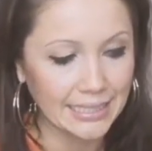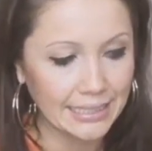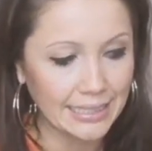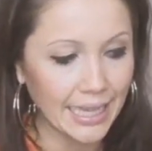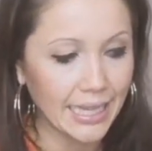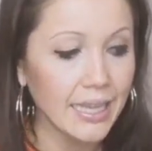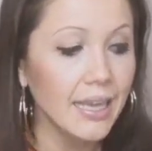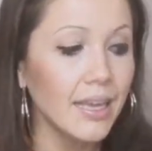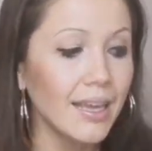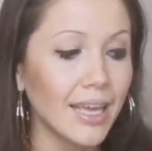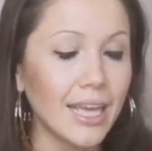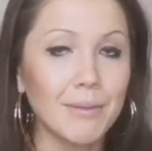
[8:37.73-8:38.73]
Day,
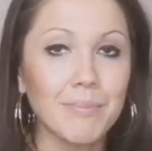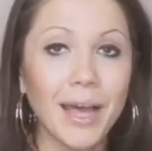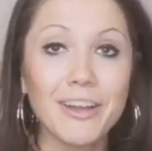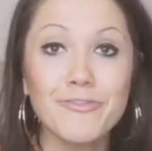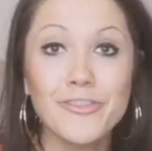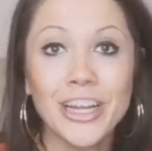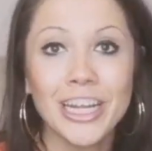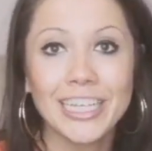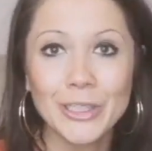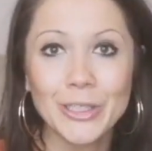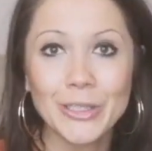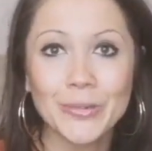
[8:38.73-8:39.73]
I
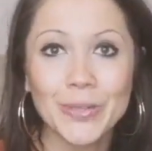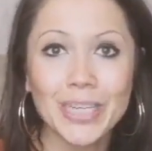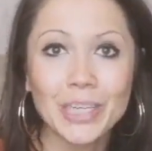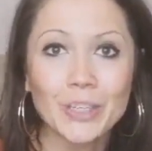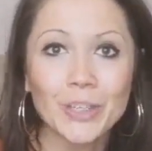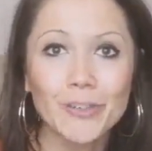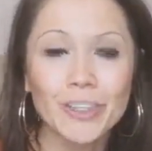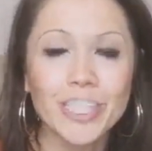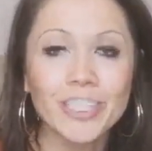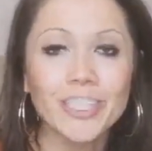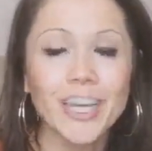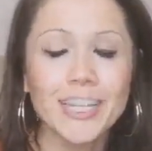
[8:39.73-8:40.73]
really do
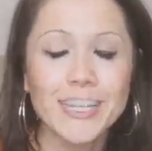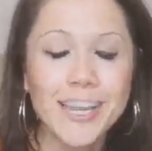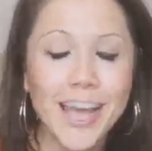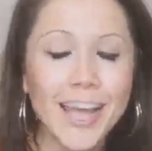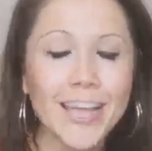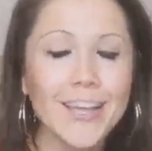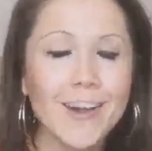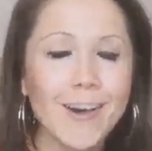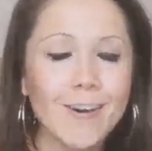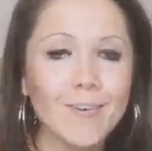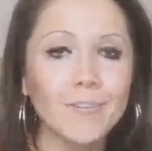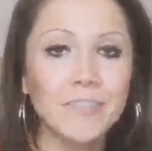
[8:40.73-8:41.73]
encourage a day
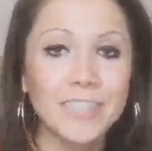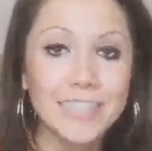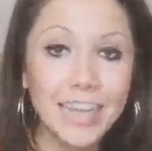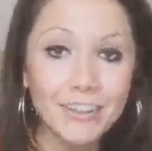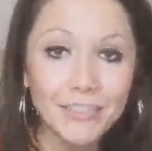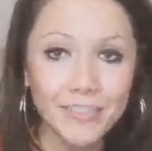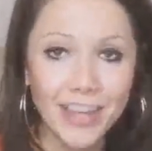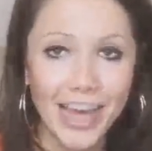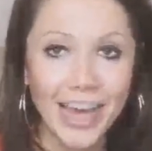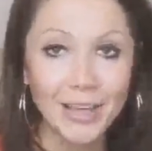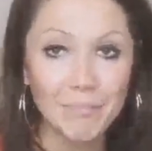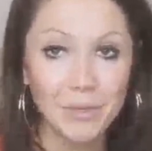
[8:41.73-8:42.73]
of
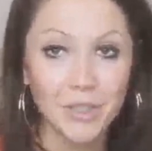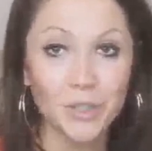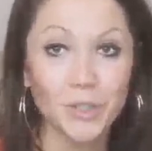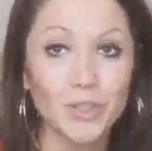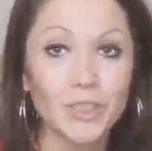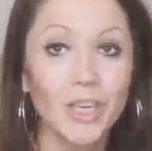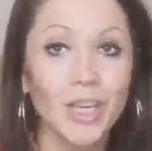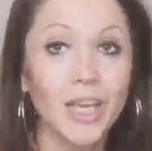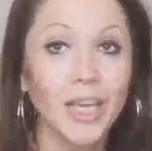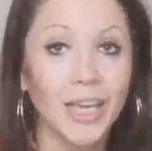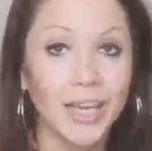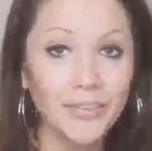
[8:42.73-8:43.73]
self-care, because
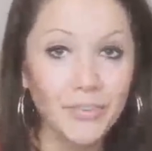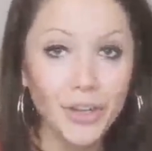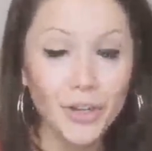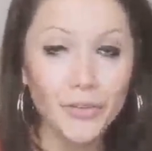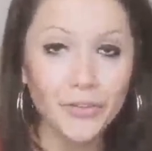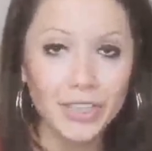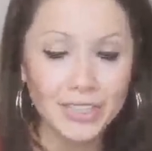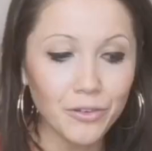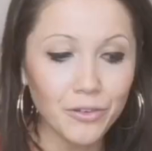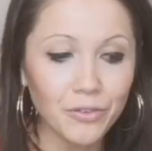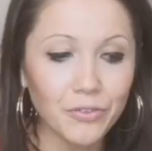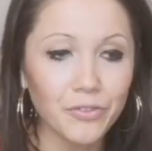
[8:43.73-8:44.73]
if you love
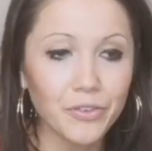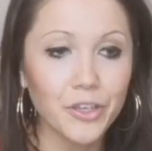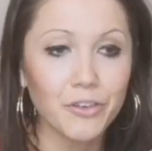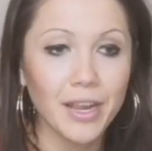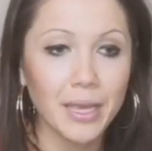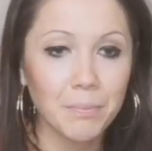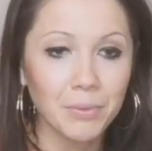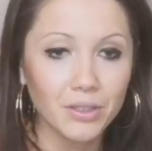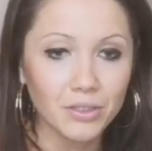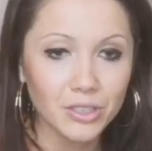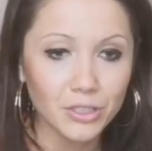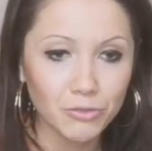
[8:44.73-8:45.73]
yourself, you're able
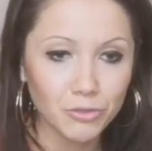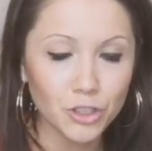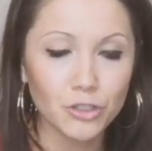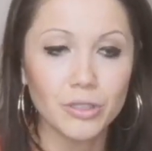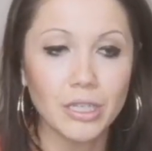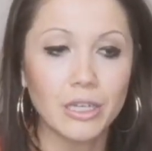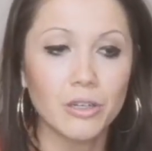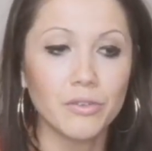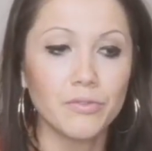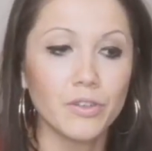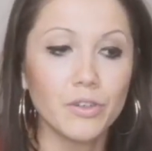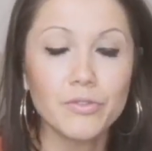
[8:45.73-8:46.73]
to truly
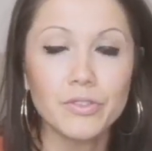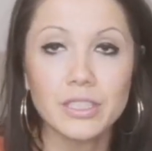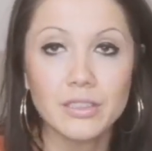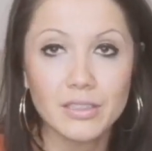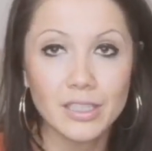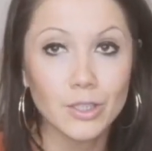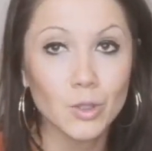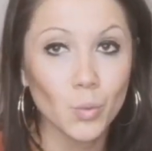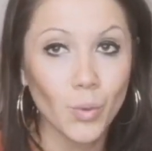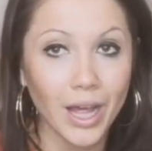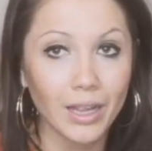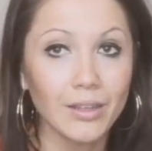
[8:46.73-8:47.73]
love others as
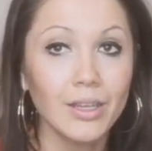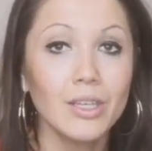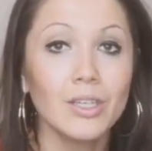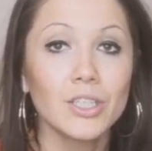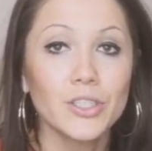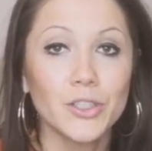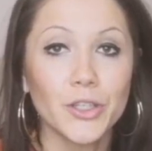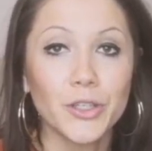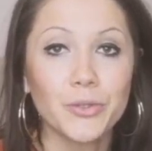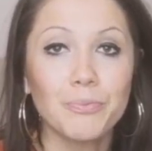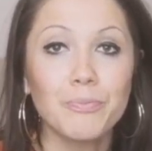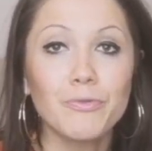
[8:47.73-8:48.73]
well.
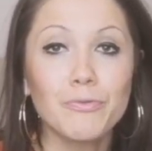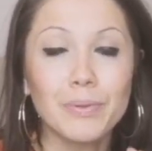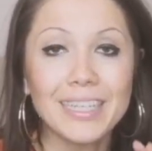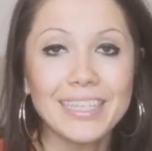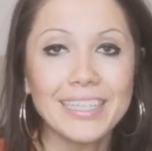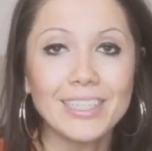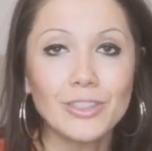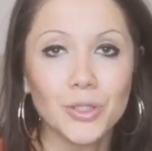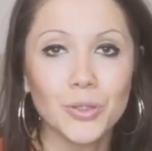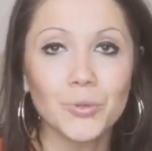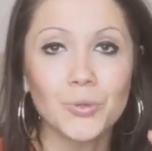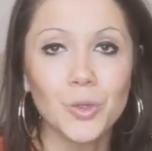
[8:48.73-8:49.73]
So please
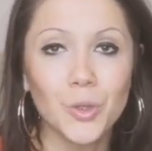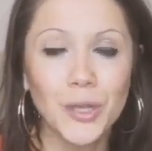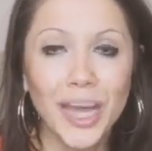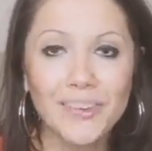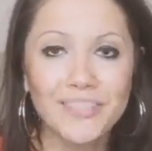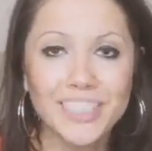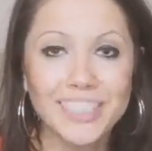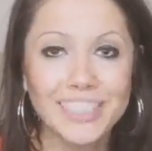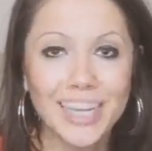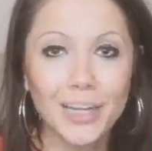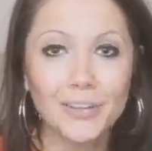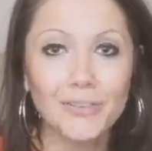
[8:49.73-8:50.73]
do look after
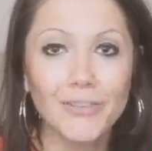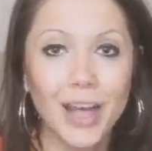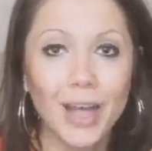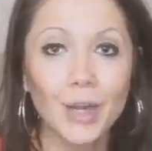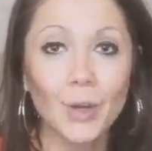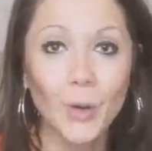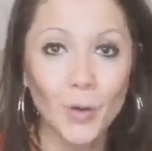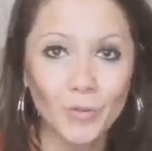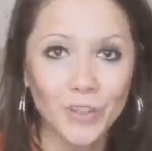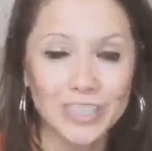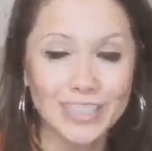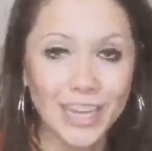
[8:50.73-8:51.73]
yourself and love
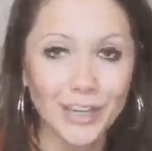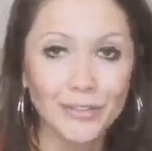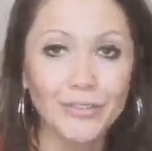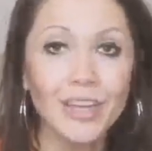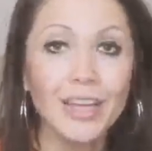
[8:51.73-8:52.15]
yourself.